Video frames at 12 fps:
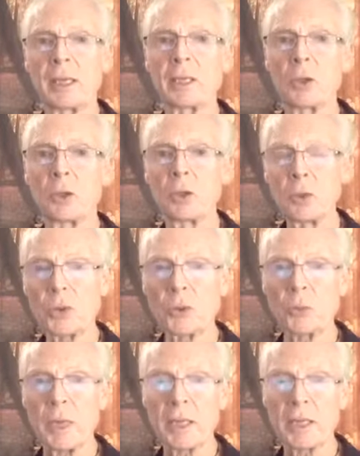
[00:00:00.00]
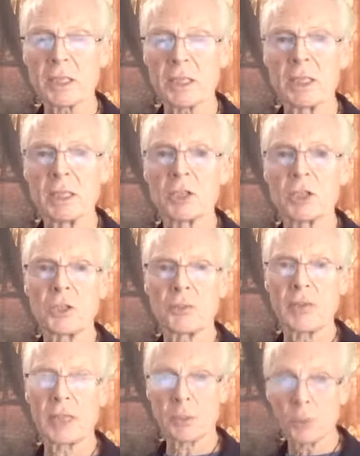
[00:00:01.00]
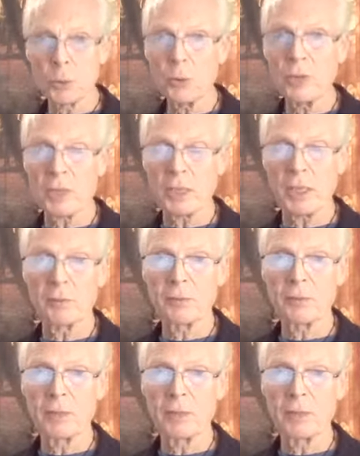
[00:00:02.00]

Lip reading: you lose weight because you've had to prove yourself.